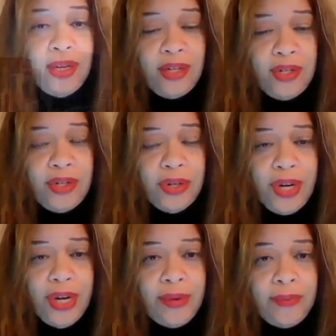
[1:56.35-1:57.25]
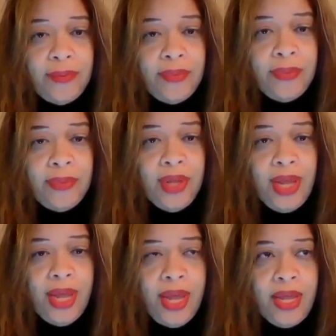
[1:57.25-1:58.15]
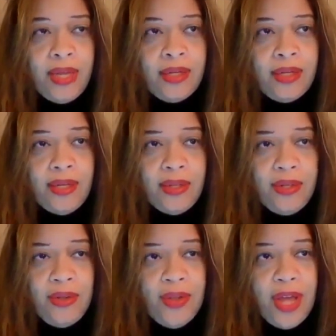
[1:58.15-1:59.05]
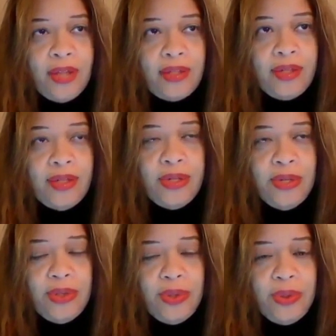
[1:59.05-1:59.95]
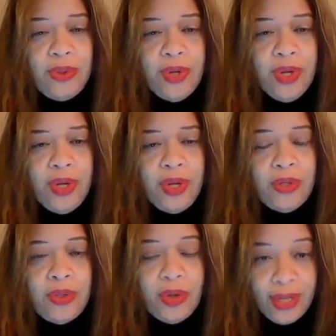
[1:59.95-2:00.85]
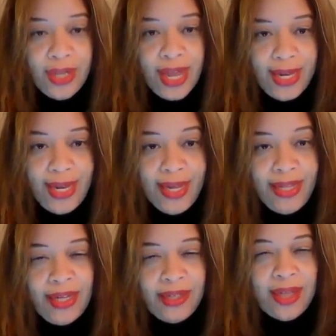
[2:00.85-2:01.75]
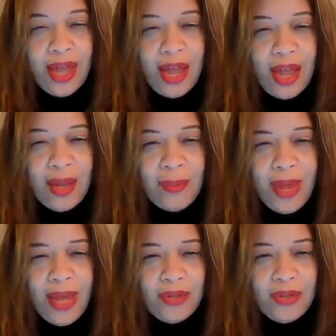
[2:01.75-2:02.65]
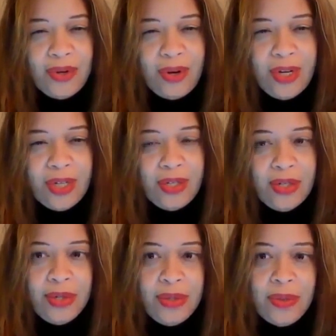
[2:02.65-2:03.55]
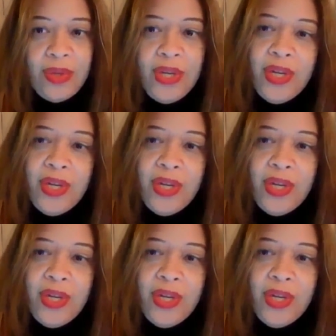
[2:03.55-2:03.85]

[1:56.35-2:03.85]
history. And in 2002, during that healing time, I started to